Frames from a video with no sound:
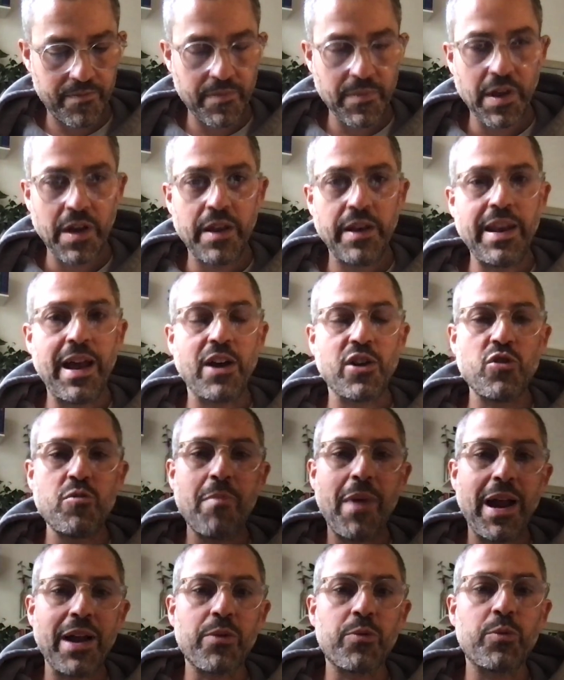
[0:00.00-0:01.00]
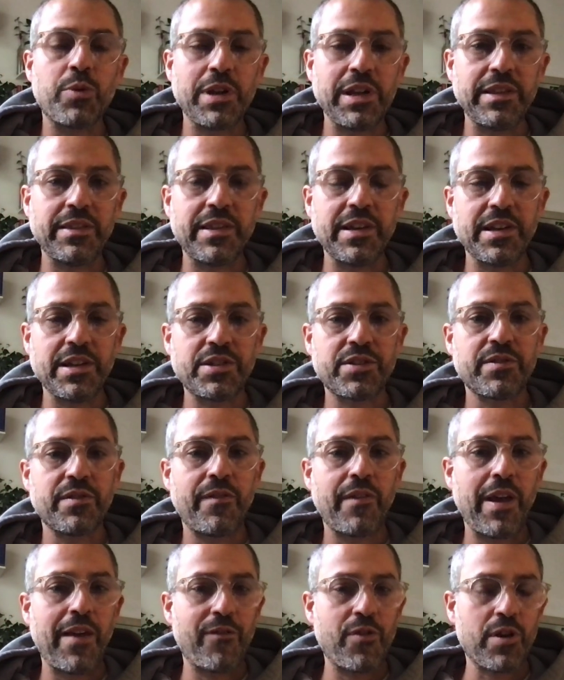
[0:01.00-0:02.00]
Now, you might read this,
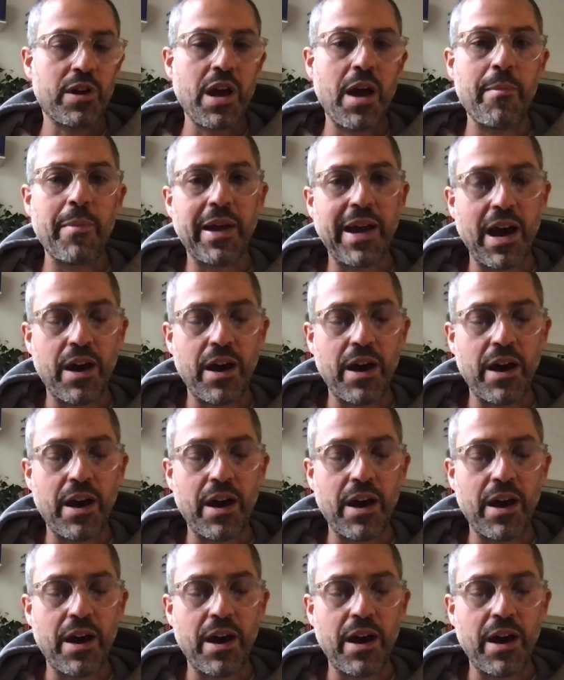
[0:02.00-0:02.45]
if you're coming out